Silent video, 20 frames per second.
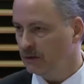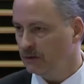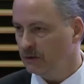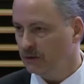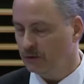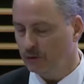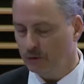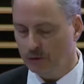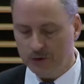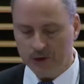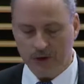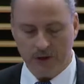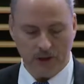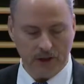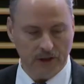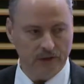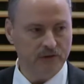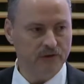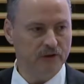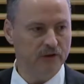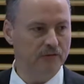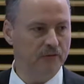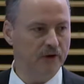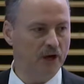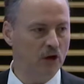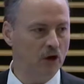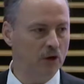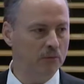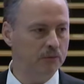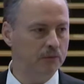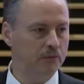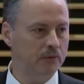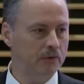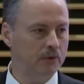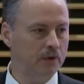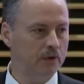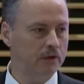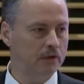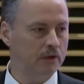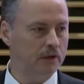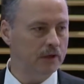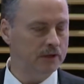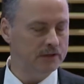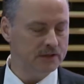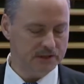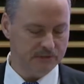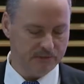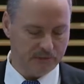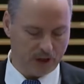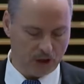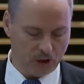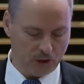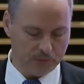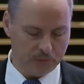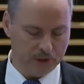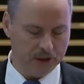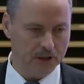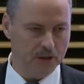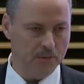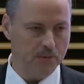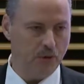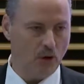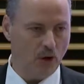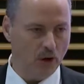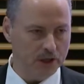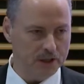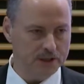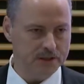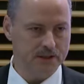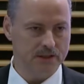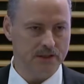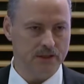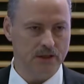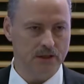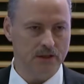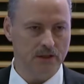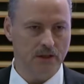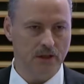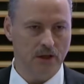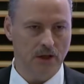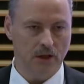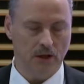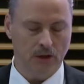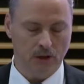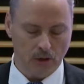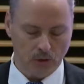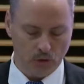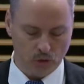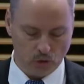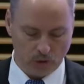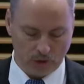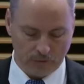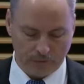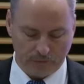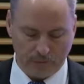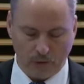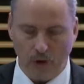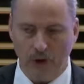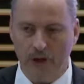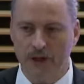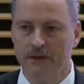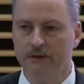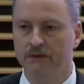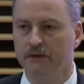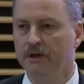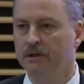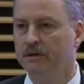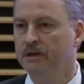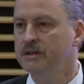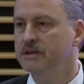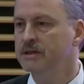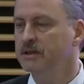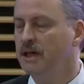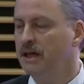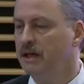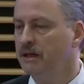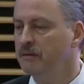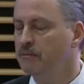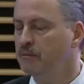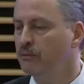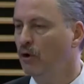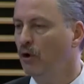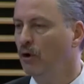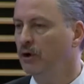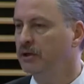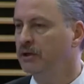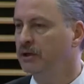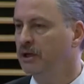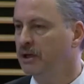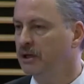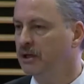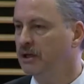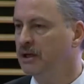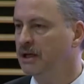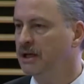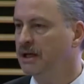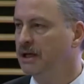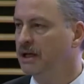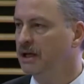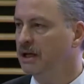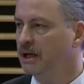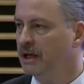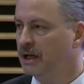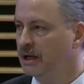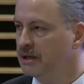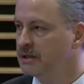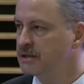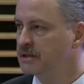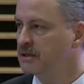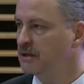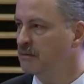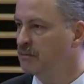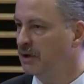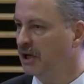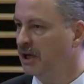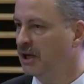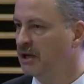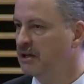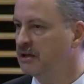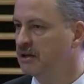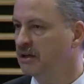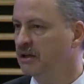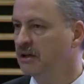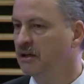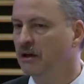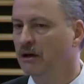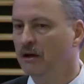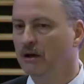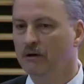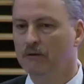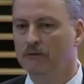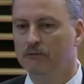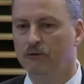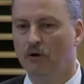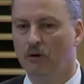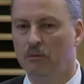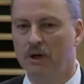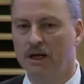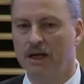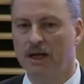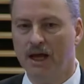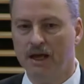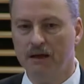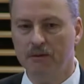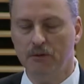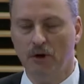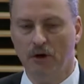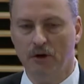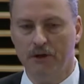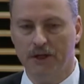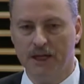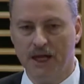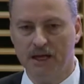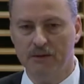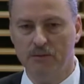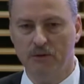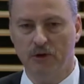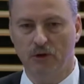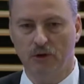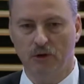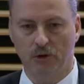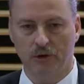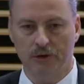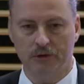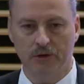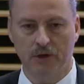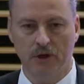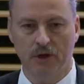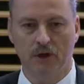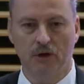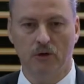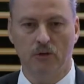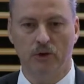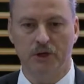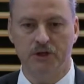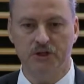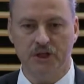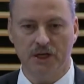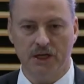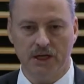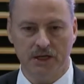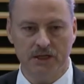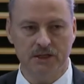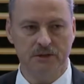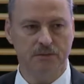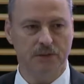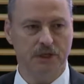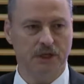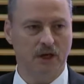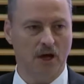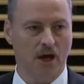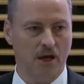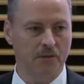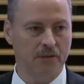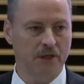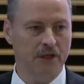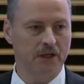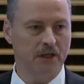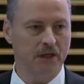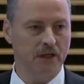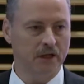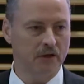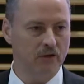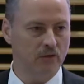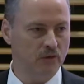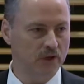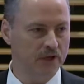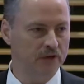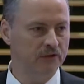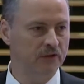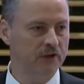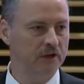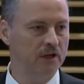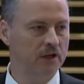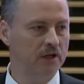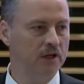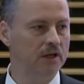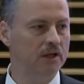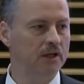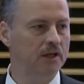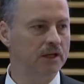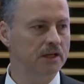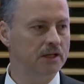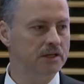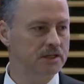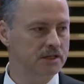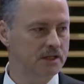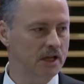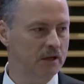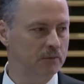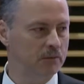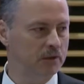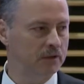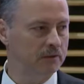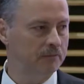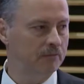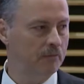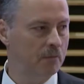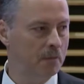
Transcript: The Union is developing a policy to avoid that it's importing instability from a neighborhood which is becoming increasingly unstable.